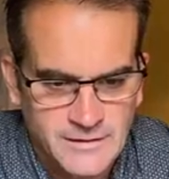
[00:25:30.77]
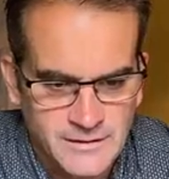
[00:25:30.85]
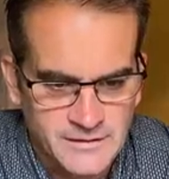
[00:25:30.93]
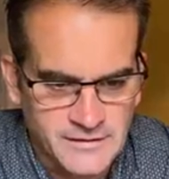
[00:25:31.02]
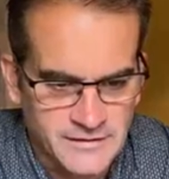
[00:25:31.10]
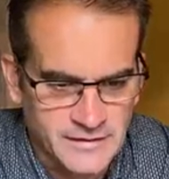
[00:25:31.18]

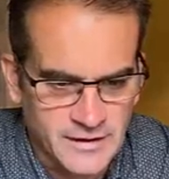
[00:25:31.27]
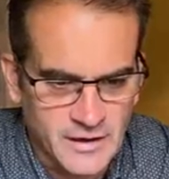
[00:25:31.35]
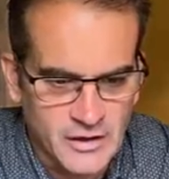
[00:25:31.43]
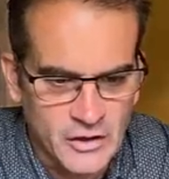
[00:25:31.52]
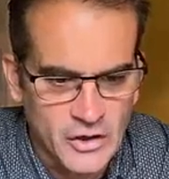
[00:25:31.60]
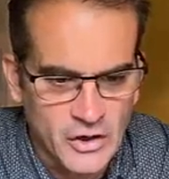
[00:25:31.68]
This is a,
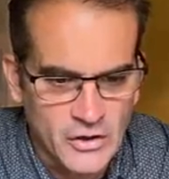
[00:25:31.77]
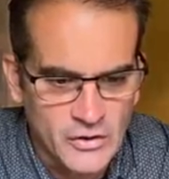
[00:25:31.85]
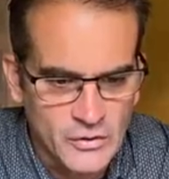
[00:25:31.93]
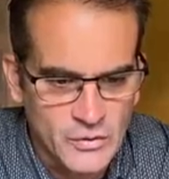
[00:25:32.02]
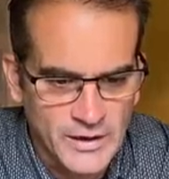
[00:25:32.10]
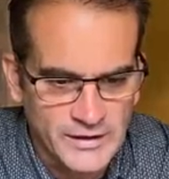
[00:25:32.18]
a
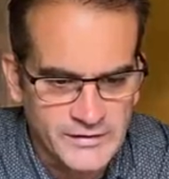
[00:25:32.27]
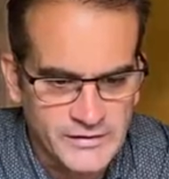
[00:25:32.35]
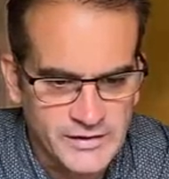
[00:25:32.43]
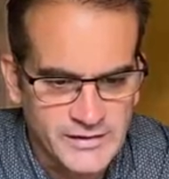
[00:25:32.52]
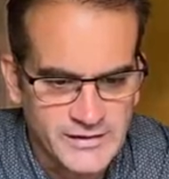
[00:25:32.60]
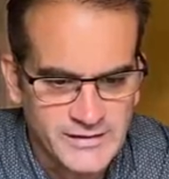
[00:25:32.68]
long
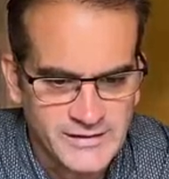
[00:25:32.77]
question.